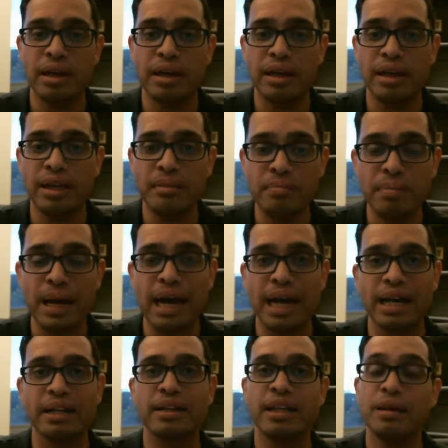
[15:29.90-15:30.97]

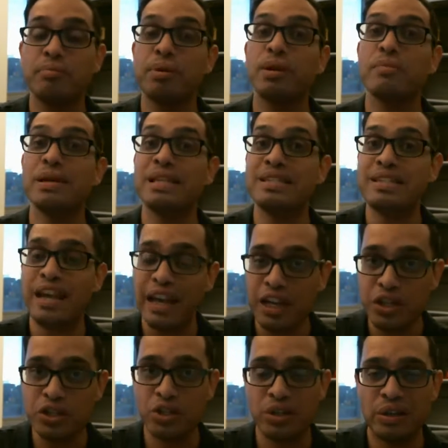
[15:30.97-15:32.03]
impact the
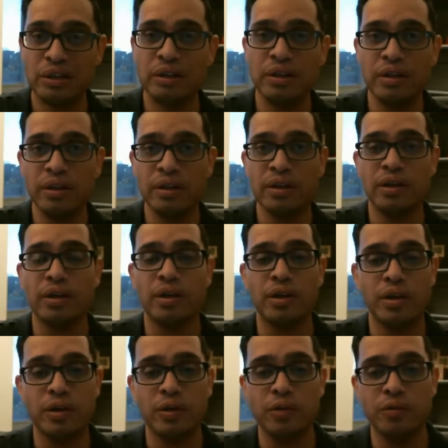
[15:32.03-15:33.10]
implementation
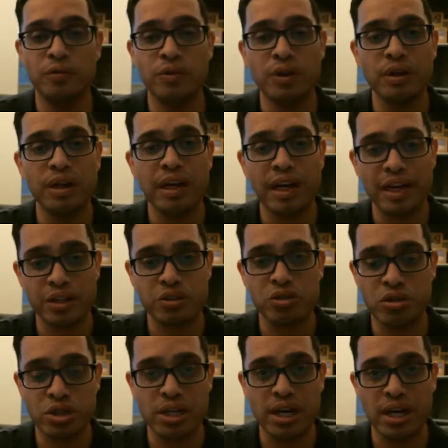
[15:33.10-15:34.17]
of extra
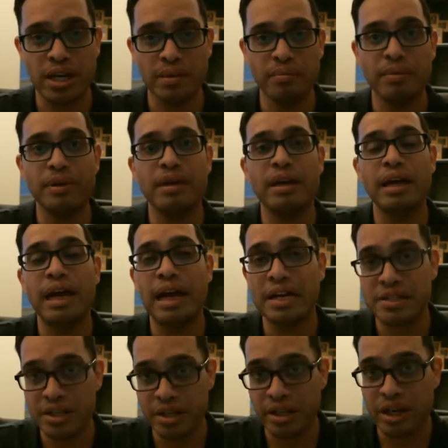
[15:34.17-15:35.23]
time
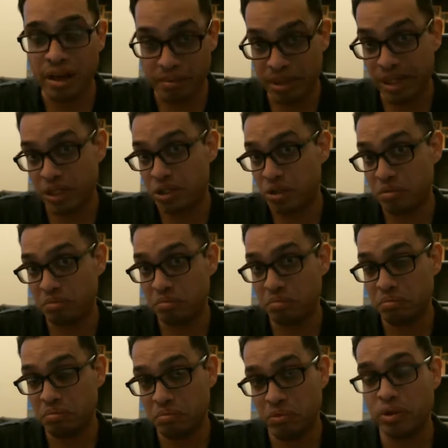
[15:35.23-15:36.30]
as an accommodation?
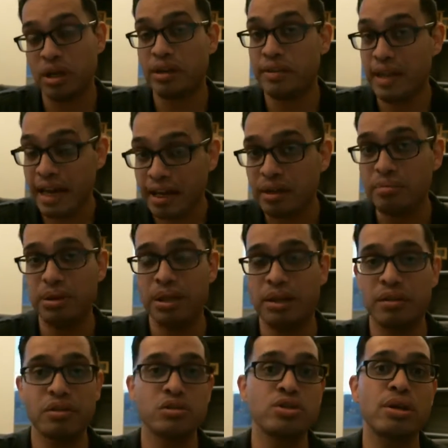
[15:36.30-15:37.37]
Okay, that could be
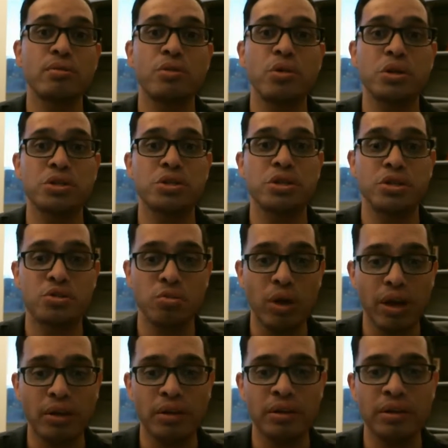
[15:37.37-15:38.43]
another sub-question as
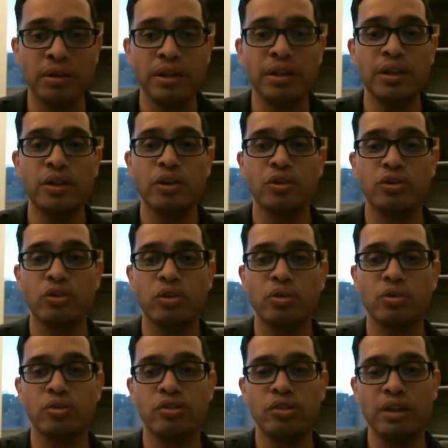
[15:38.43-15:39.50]
well. So
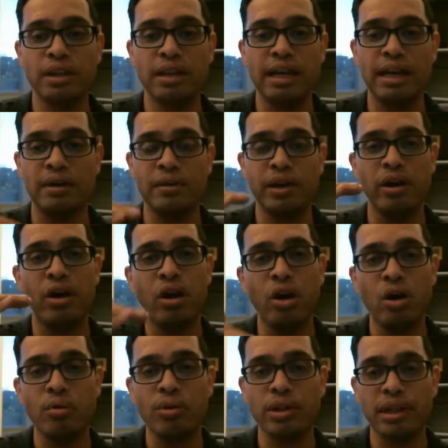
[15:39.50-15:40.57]
see how they
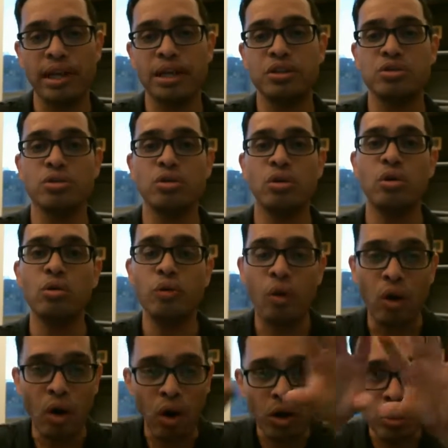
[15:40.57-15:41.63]
all relate to the
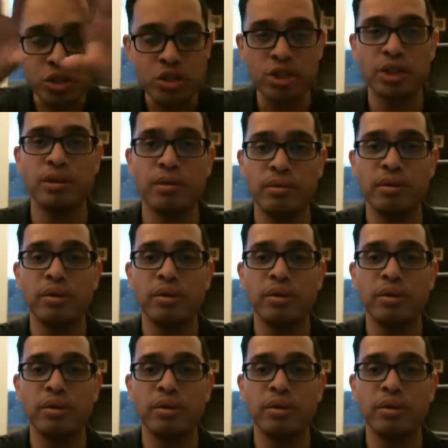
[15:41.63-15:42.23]
overarching